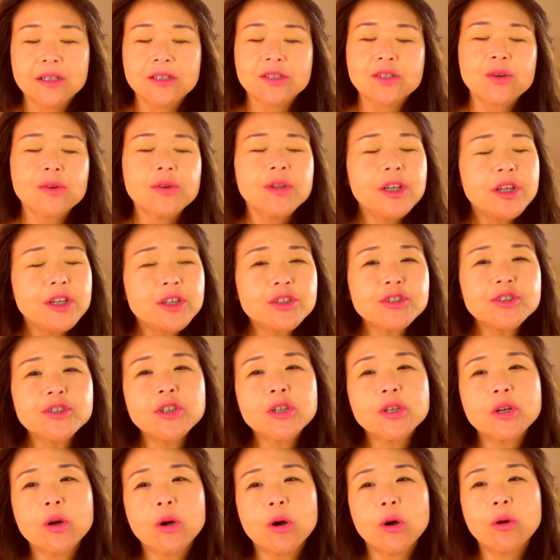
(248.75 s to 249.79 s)
So years
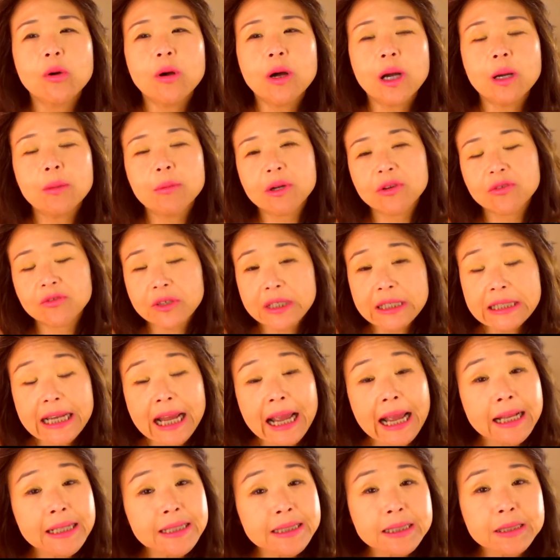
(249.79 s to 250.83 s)
ago, um, a friend
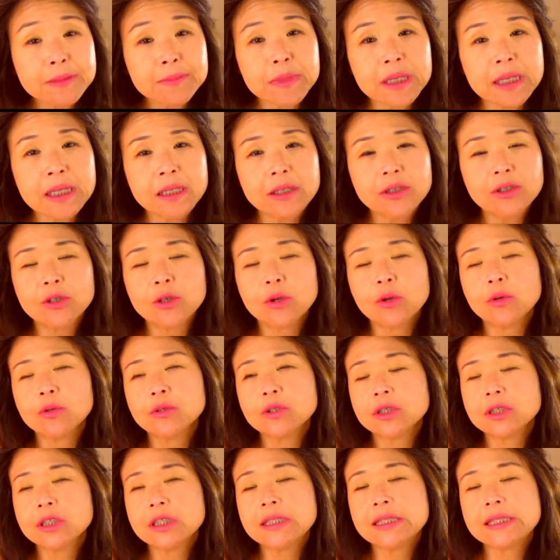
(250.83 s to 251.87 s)
asked me, you know,
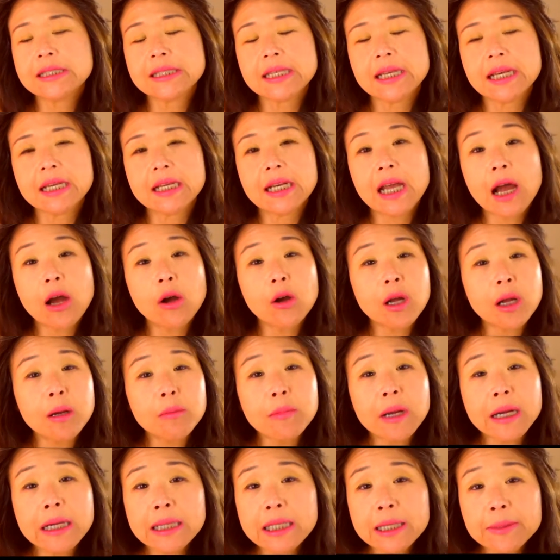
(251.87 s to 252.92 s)
she said, how
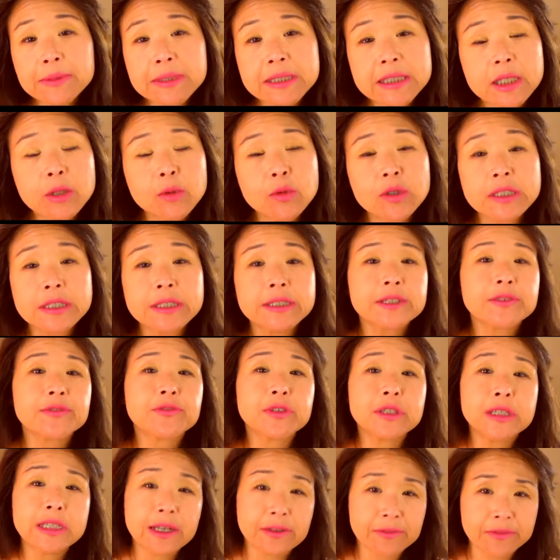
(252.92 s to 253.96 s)
come my lipstick was
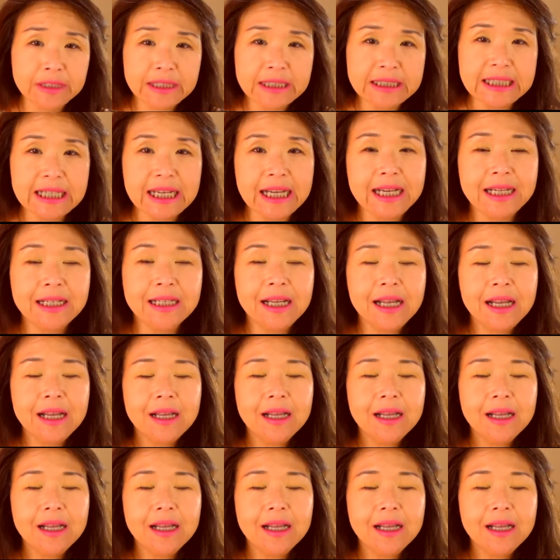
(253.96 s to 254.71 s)
different every day?